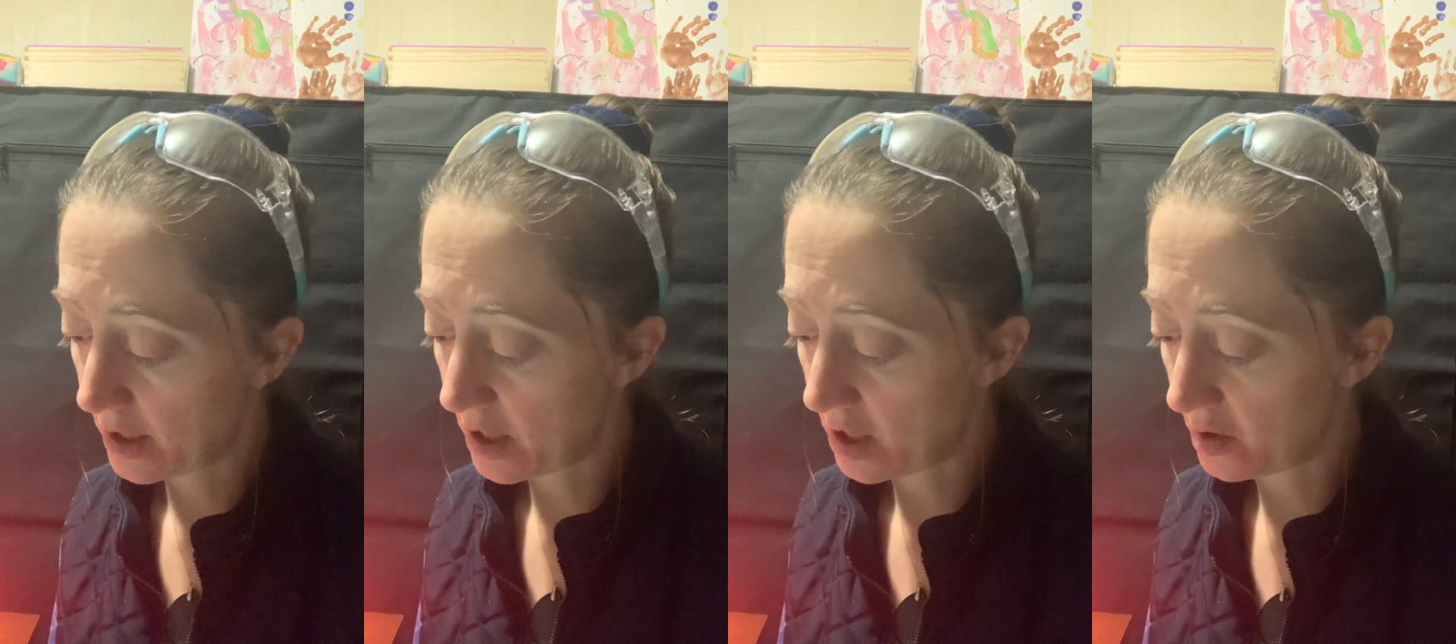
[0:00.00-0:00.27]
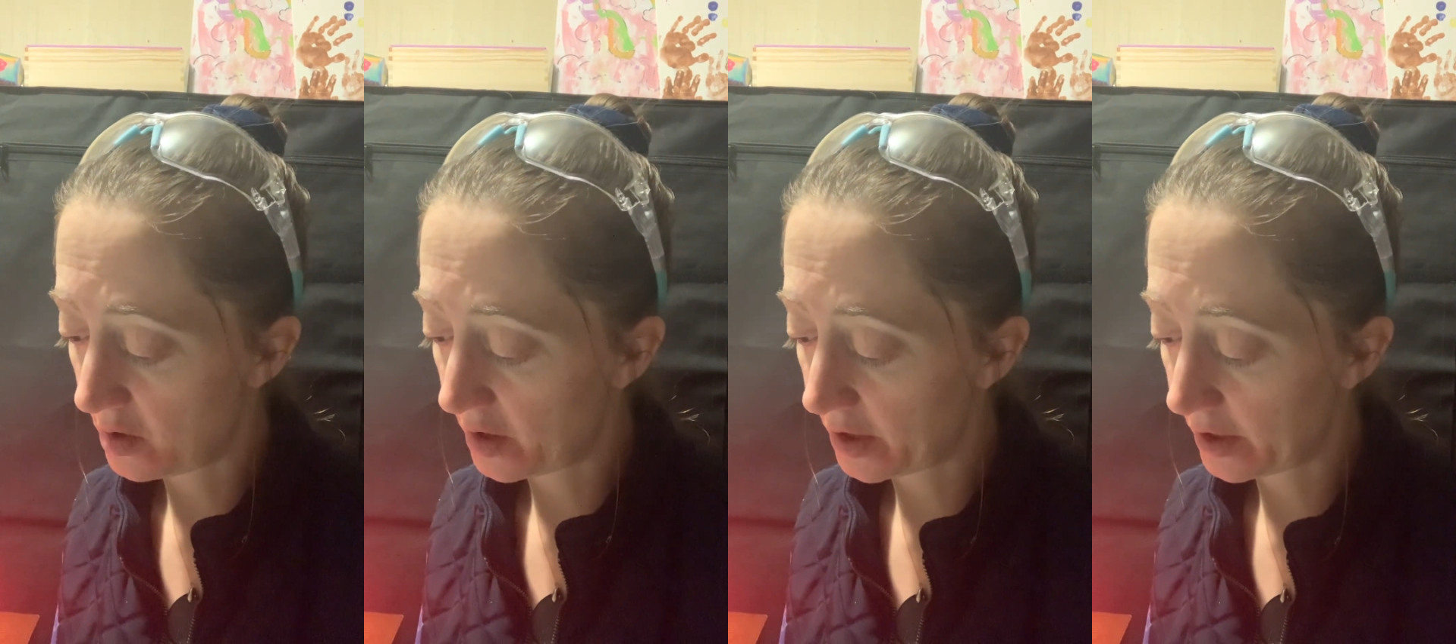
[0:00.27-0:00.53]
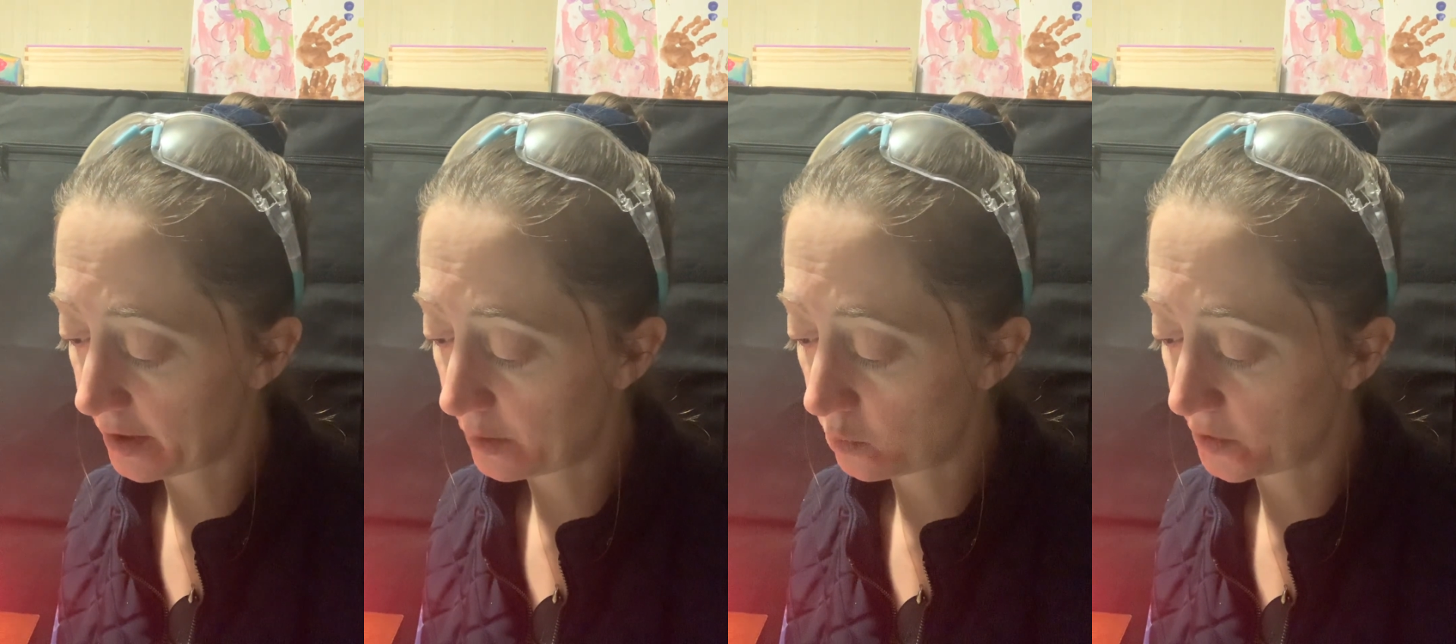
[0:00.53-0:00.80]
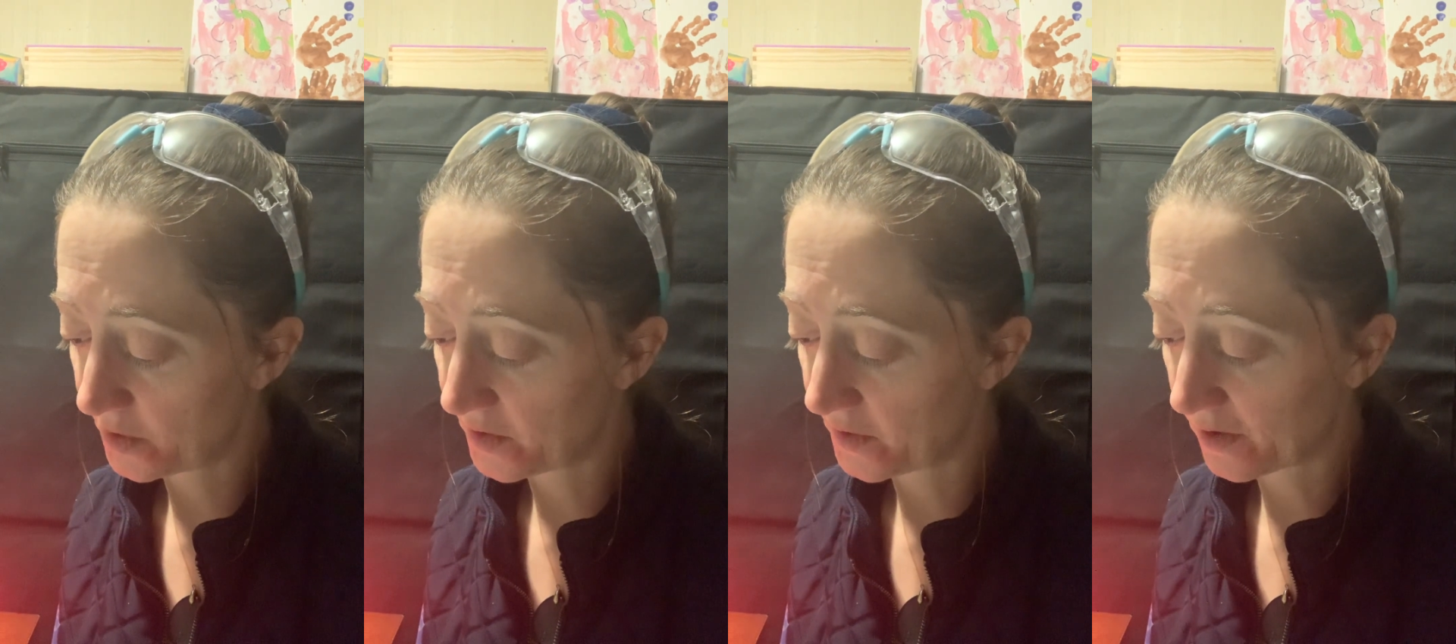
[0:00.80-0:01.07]
And then
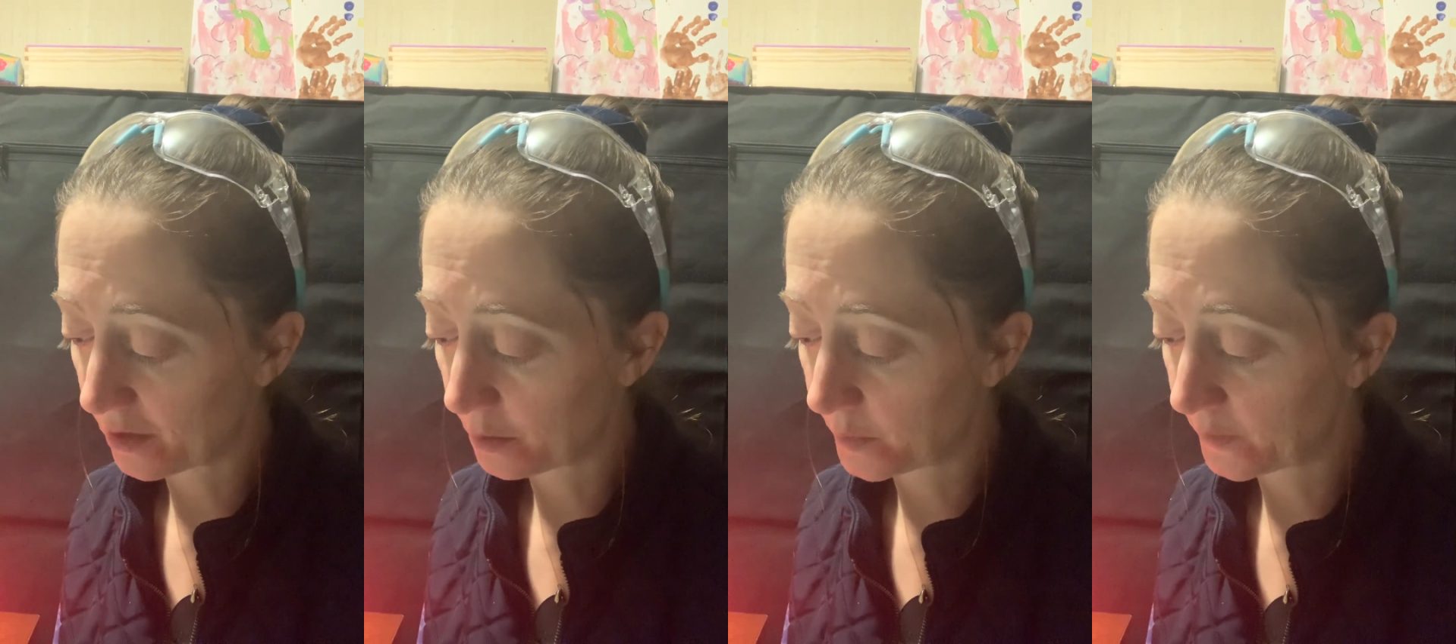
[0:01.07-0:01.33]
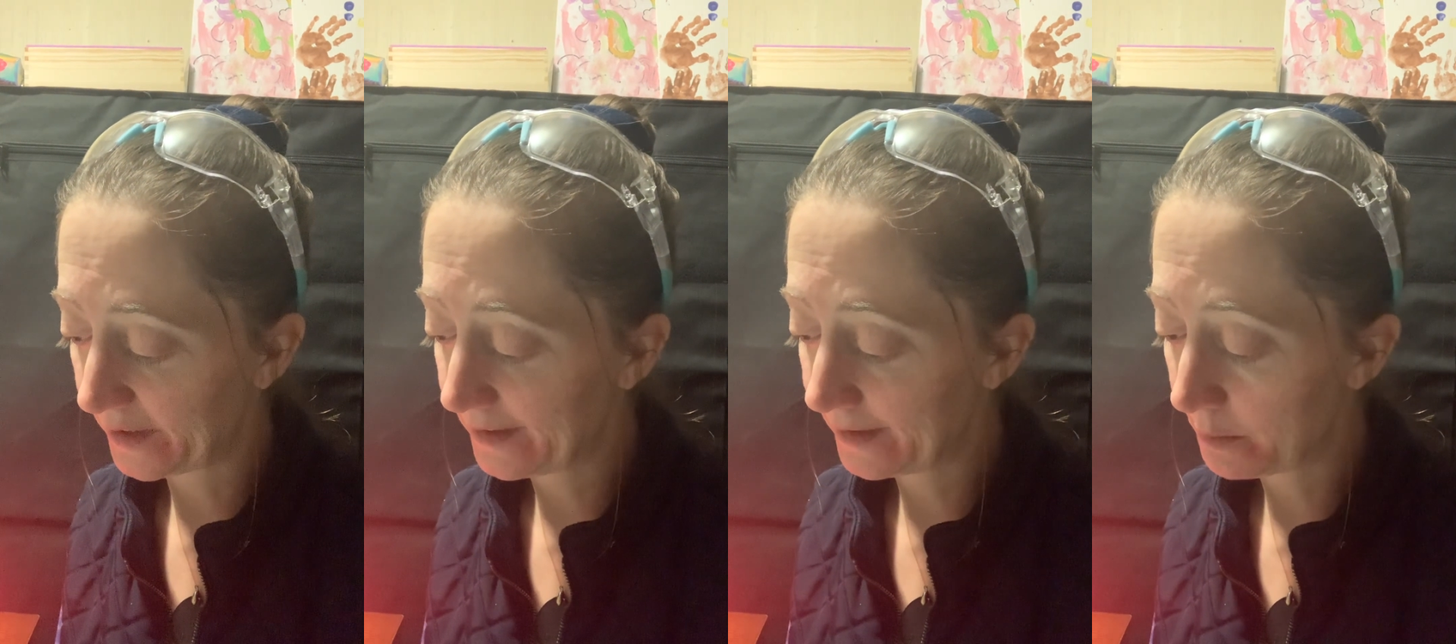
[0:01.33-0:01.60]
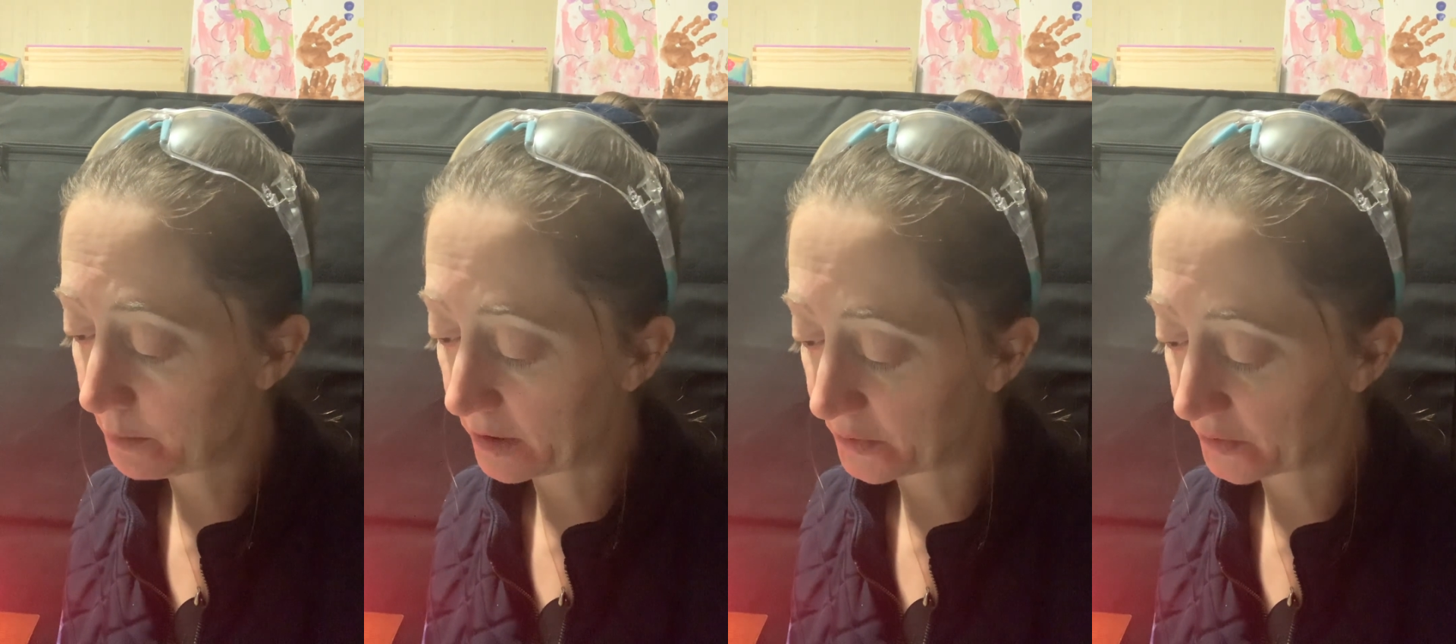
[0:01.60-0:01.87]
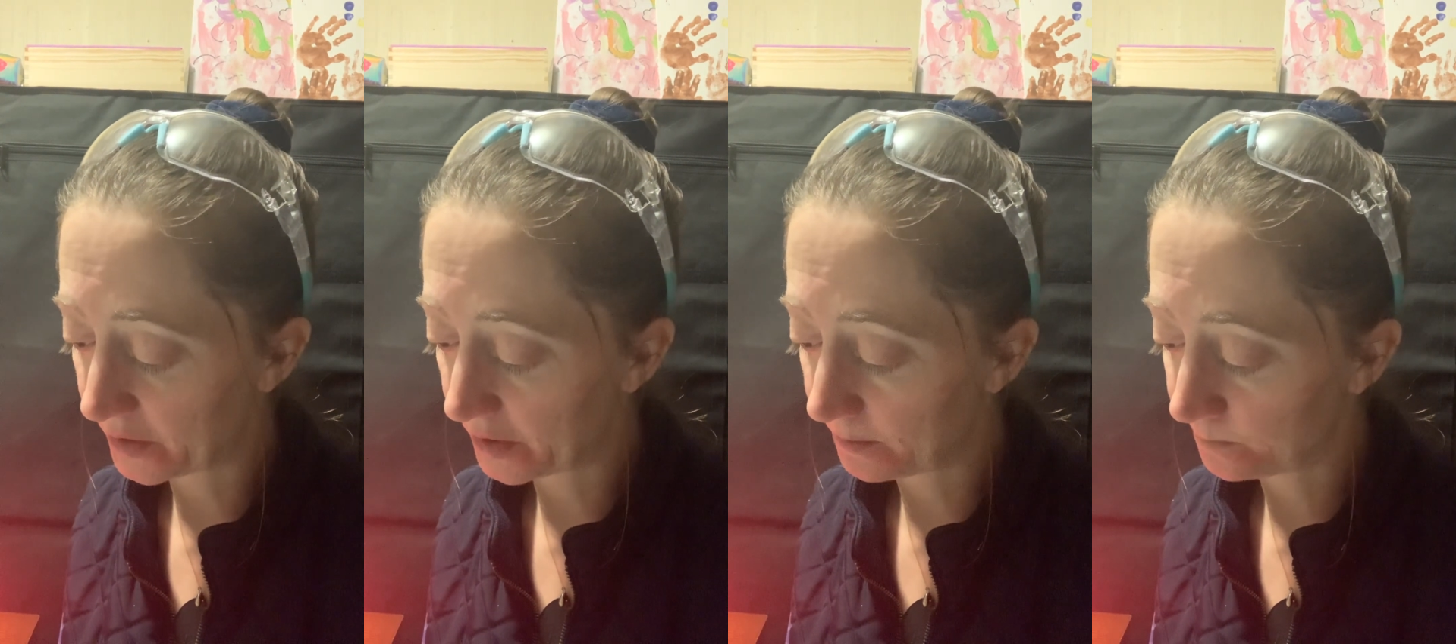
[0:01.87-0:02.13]
once it's completely
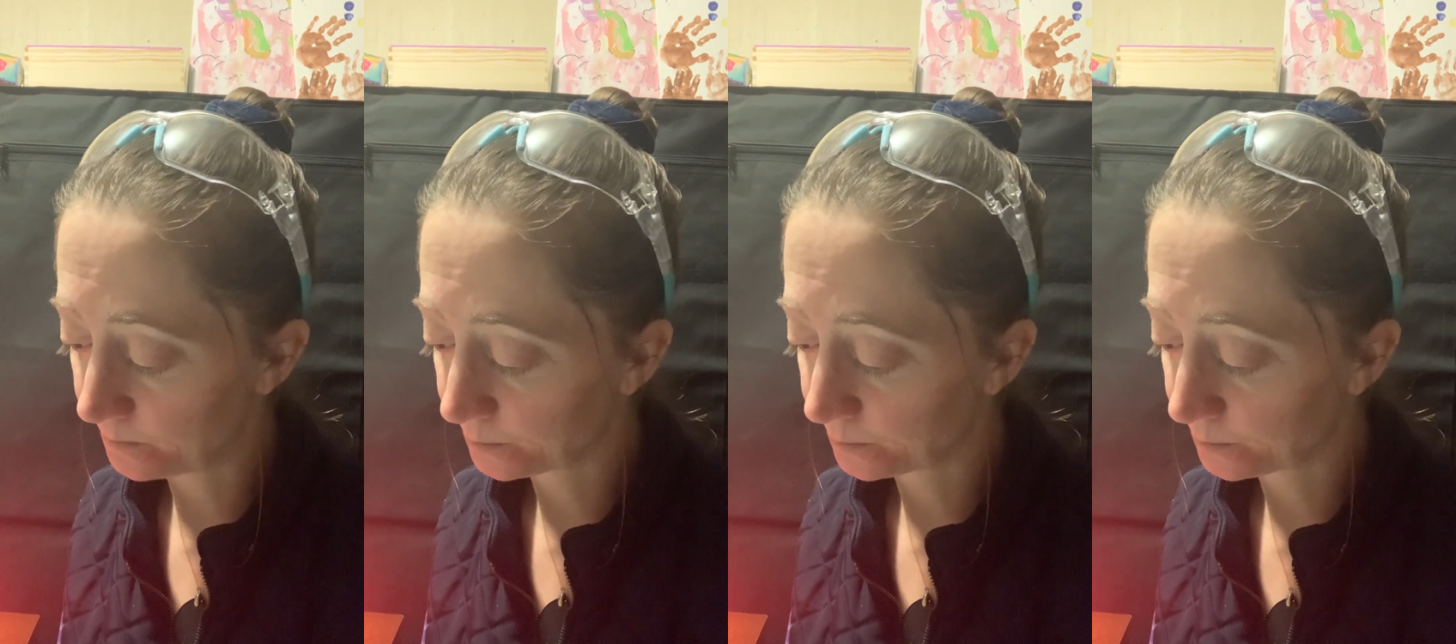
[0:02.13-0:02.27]
melted,